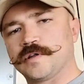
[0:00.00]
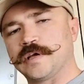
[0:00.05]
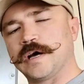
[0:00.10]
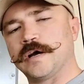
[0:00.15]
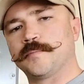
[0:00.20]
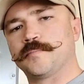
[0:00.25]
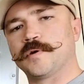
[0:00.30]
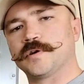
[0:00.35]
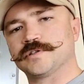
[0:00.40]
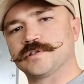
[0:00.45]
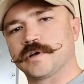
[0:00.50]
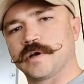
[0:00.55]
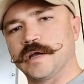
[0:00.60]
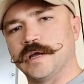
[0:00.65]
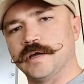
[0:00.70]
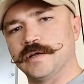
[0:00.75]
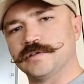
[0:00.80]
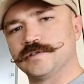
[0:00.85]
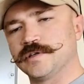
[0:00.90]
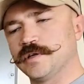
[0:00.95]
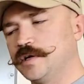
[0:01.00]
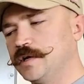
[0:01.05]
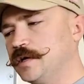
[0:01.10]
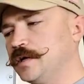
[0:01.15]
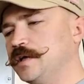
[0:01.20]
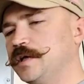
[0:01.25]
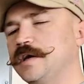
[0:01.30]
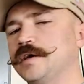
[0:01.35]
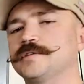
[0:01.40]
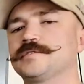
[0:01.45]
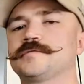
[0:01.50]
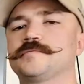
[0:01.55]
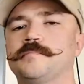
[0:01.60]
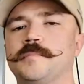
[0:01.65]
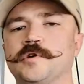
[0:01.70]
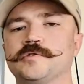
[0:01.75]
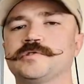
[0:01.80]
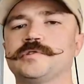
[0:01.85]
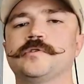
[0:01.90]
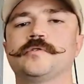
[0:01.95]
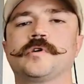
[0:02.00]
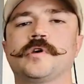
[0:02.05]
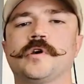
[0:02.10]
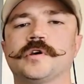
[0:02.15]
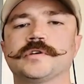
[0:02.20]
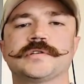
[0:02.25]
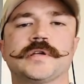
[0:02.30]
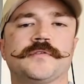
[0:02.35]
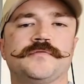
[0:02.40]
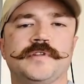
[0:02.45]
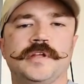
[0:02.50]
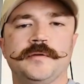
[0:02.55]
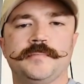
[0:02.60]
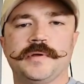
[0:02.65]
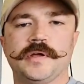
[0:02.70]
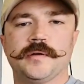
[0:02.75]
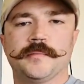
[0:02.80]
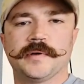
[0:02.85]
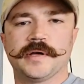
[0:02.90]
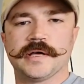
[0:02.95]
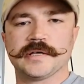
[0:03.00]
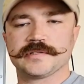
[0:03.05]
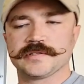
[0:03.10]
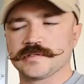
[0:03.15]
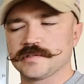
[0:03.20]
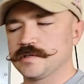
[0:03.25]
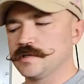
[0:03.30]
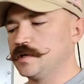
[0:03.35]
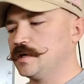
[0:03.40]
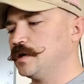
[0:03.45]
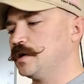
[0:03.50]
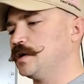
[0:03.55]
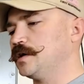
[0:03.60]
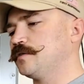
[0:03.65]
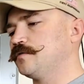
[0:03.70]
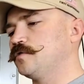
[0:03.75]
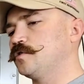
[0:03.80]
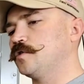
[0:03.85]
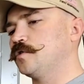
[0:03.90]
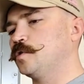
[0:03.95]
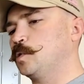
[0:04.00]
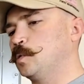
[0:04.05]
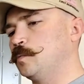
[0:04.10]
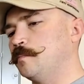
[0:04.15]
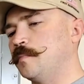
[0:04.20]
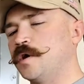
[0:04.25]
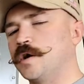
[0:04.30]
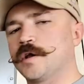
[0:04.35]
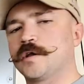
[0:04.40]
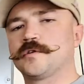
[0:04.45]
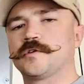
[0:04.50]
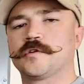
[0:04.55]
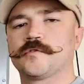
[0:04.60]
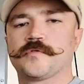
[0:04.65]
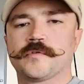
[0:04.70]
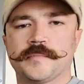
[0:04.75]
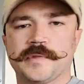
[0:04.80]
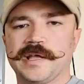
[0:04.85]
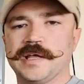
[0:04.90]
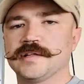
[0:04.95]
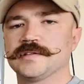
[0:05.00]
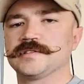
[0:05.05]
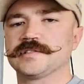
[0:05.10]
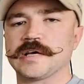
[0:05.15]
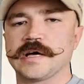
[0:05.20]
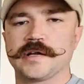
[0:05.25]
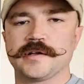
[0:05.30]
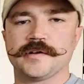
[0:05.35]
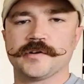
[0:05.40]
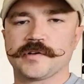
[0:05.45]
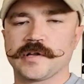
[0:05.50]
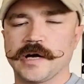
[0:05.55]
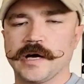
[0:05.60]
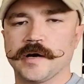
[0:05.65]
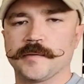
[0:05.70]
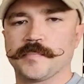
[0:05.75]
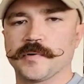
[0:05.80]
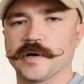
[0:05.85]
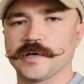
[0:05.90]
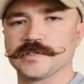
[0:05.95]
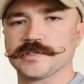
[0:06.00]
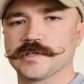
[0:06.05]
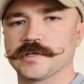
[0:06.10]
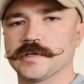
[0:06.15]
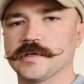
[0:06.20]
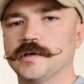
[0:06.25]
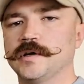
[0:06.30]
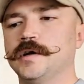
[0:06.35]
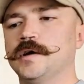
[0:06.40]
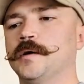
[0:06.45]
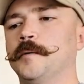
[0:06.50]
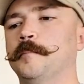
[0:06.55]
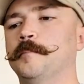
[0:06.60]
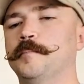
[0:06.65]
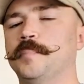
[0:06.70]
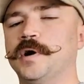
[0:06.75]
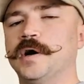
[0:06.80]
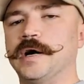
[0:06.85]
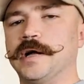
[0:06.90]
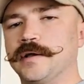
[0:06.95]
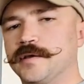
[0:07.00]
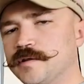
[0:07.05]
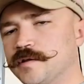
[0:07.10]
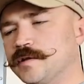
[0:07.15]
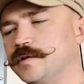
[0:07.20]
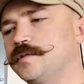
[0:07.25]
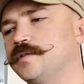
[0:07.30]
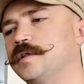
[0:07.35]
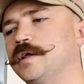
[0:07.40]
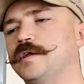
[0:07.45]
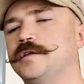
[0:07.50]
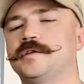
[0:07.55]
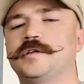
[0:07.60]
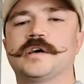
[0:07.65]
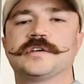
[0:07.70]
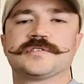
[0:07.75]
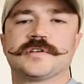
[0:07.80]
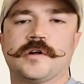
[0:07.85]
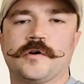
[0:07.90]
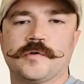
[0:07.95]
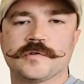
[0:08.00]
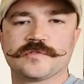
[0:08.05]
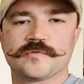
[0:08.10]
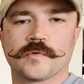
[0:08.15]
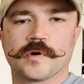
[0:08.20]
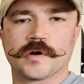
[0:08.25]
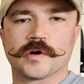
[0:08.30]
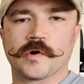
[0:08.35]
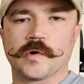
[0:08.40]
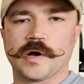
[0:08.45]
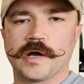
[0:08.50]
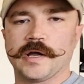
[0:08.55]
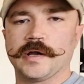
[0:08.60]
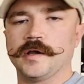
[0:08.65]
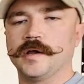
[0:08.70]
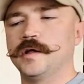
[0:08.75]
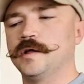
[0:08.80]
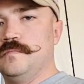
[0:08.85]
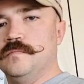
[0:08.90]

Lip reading: tire pressure gauge. Yes, most new cars have TPMS to monitor from the inside your tire pressure, but that doesn't always work great.